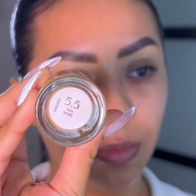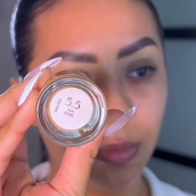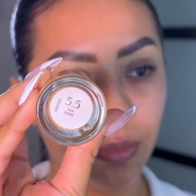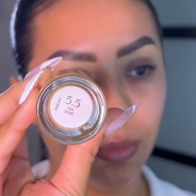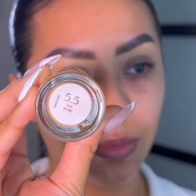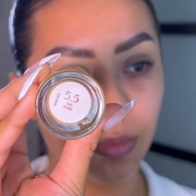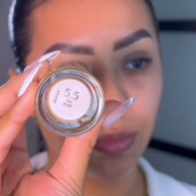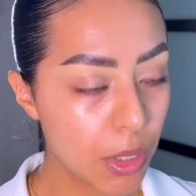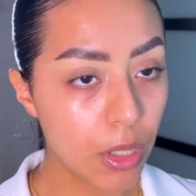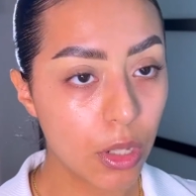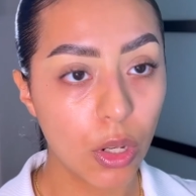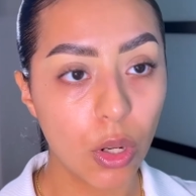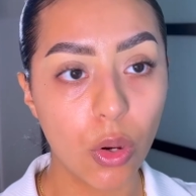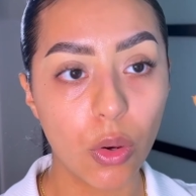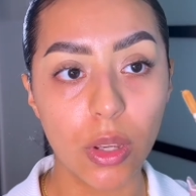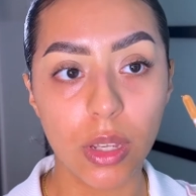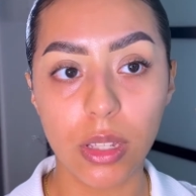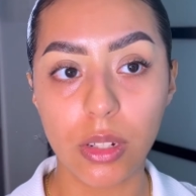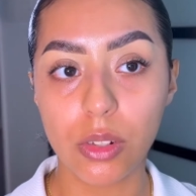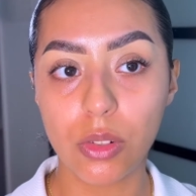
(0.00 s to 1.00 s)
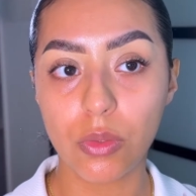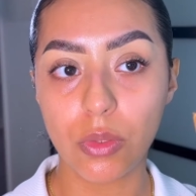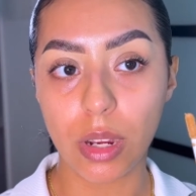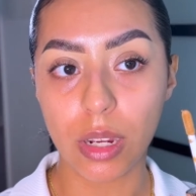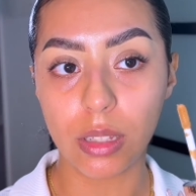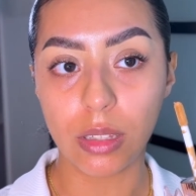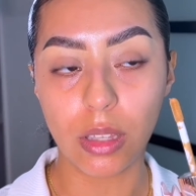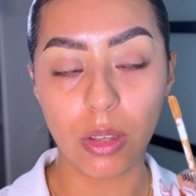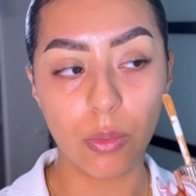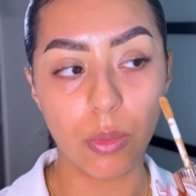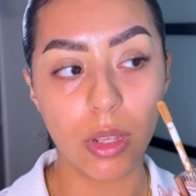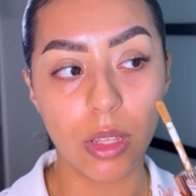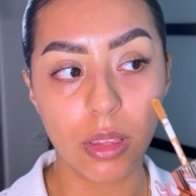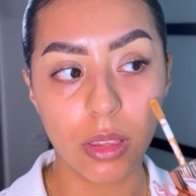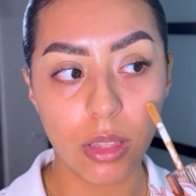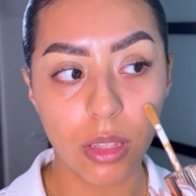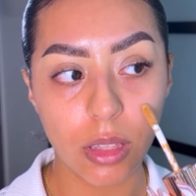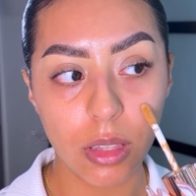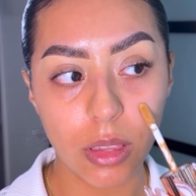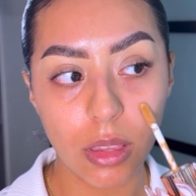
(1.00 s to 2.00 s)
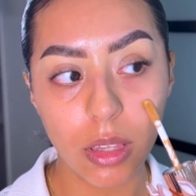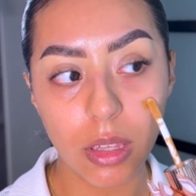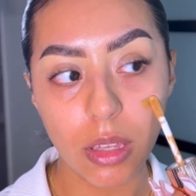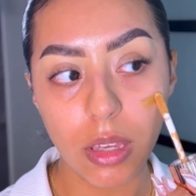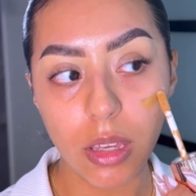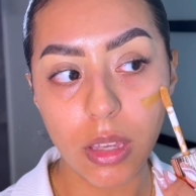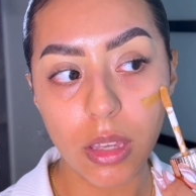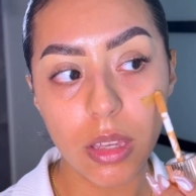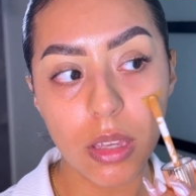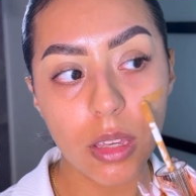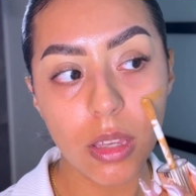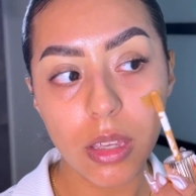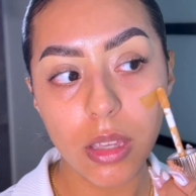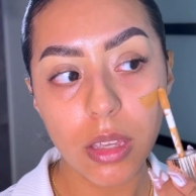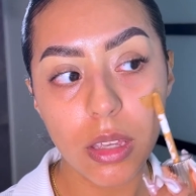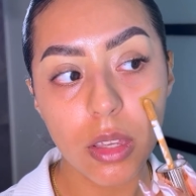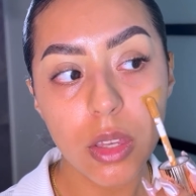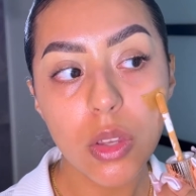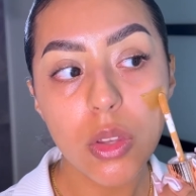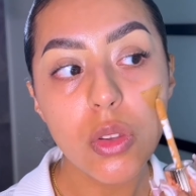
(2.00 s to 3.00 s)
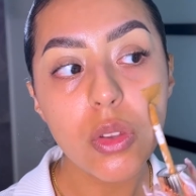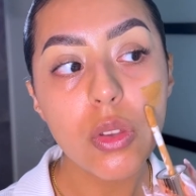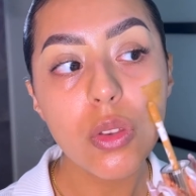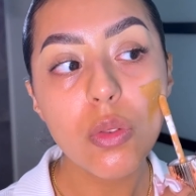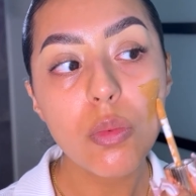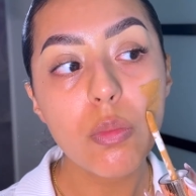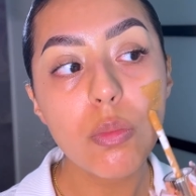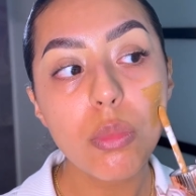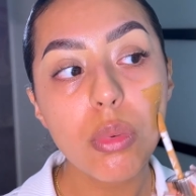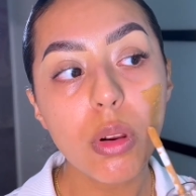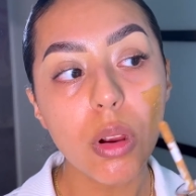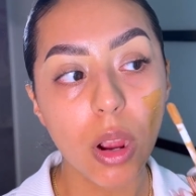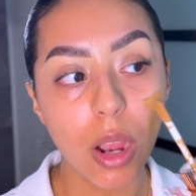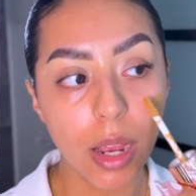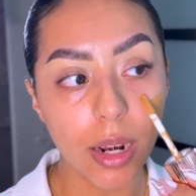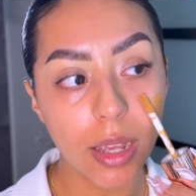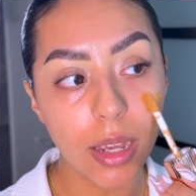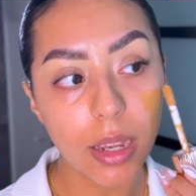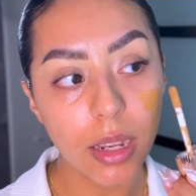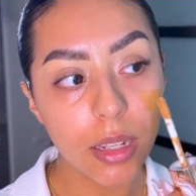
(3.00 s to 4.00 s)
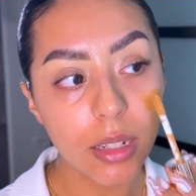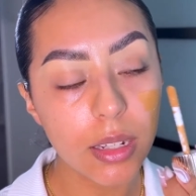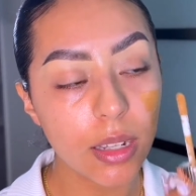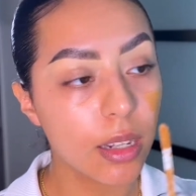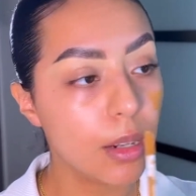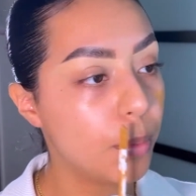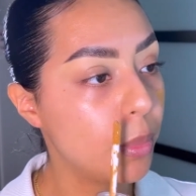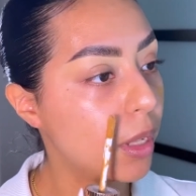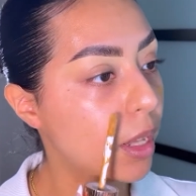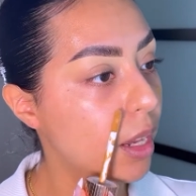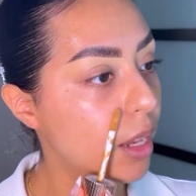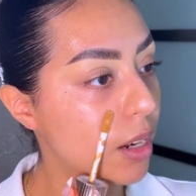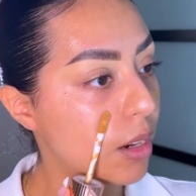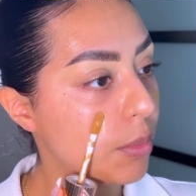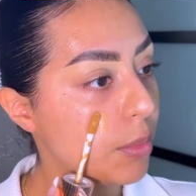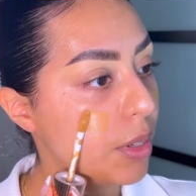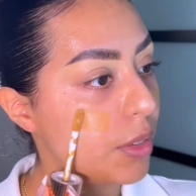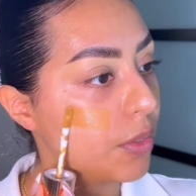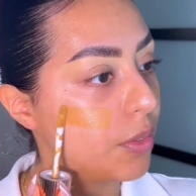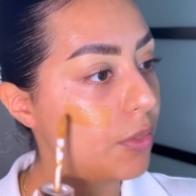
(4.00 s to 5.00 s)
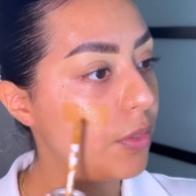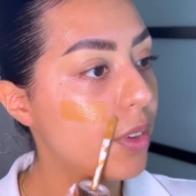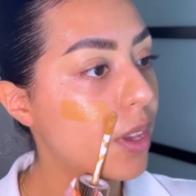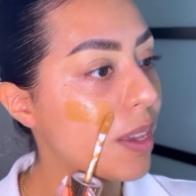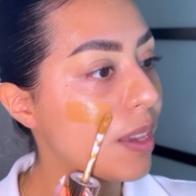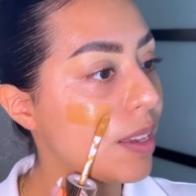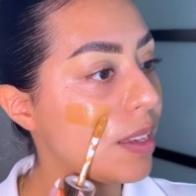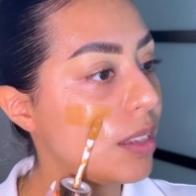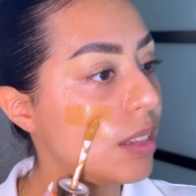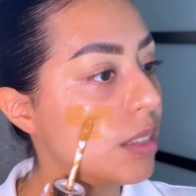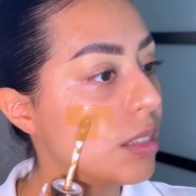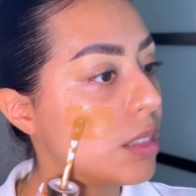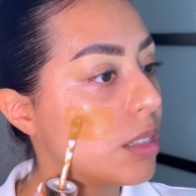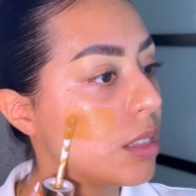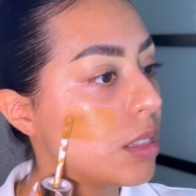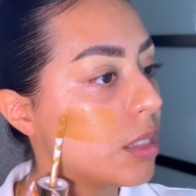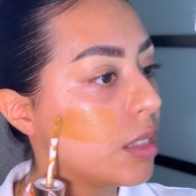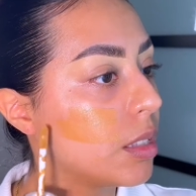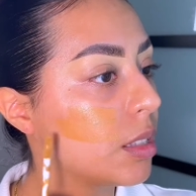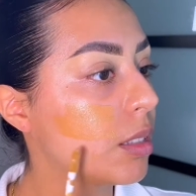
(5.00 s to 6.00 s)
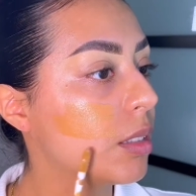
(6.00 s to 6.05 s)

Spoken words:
I'm just going to go in directly with the product and apply it on my face.